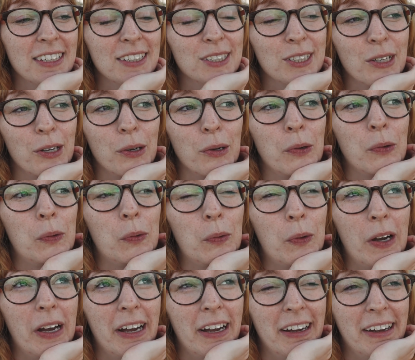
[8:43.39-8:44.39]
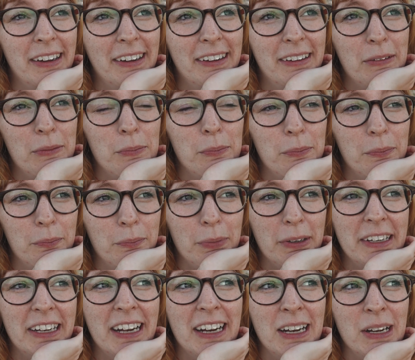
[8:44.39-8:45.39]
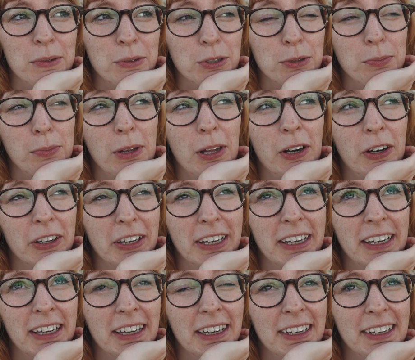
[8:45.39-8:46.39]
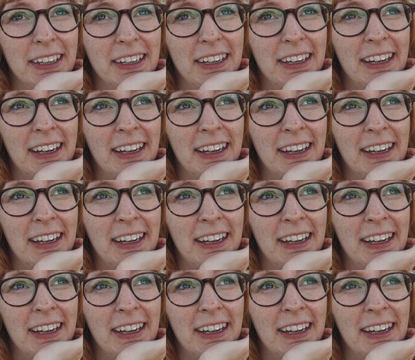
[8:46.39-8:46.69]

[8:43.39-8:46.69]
So by then I was blogging